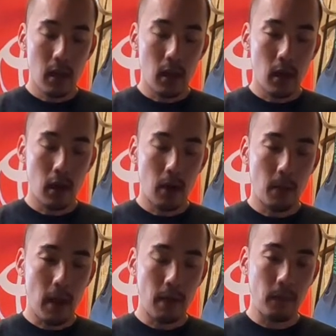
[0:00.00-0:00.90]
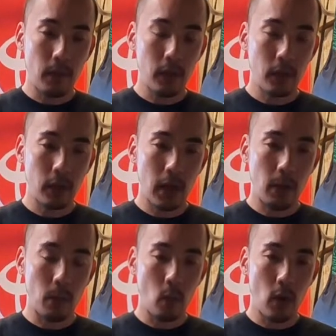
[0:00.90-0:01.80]
I feel
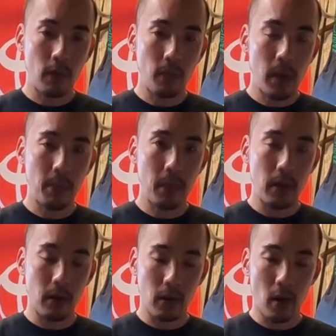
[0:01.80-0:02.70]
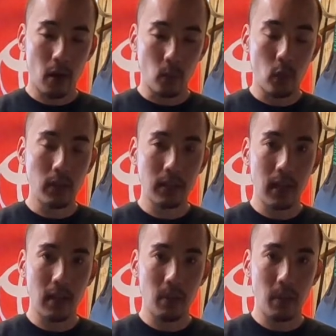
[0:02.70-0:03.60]
like on one
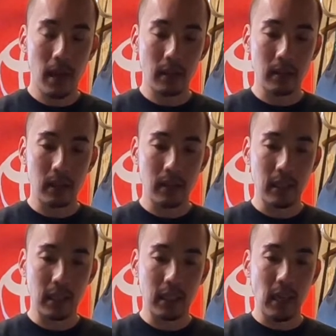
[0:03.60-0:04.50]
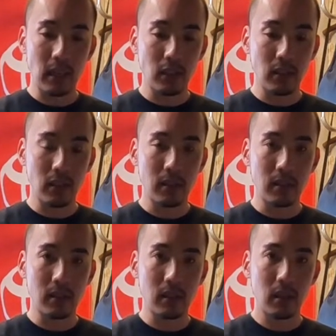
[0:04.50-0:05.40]
side of the pads, it's engaging the
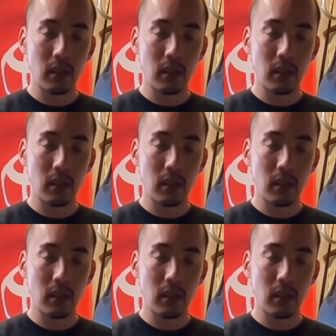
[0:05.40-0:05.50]
disc